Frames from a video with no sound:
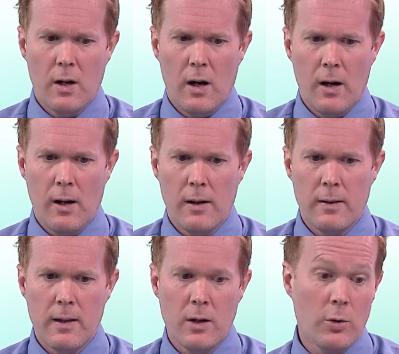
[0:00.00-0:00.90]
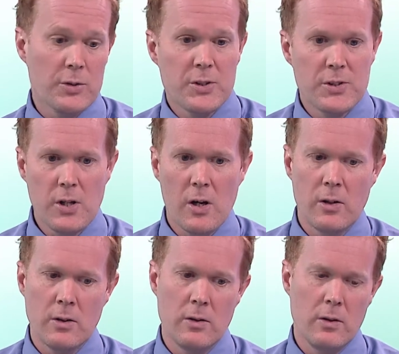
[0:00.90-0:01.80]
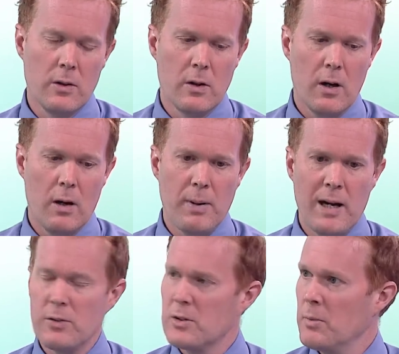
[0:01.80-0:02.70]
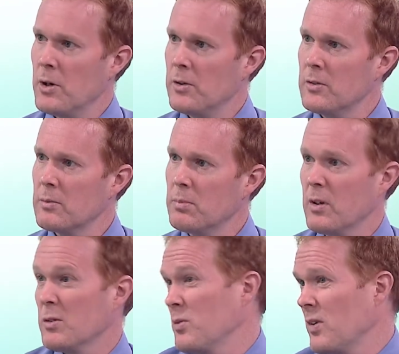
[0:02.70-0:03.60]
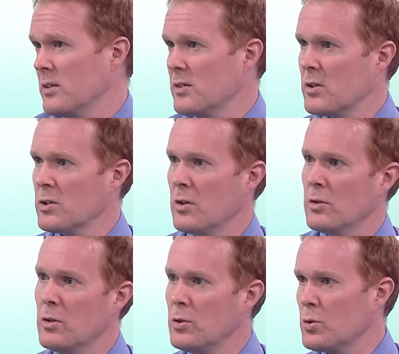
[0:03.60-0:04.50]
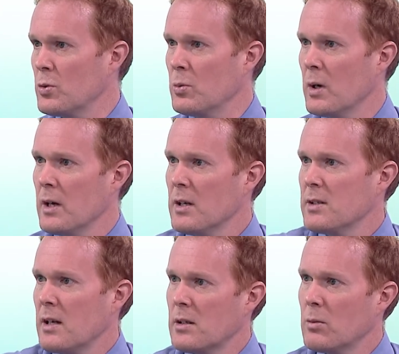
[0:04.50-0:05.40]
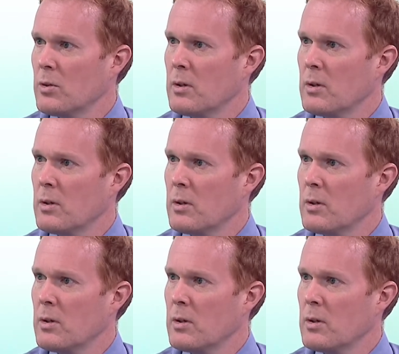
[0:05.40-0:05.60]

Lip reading: they're not certain about demand, because we've had such an unusual setup with the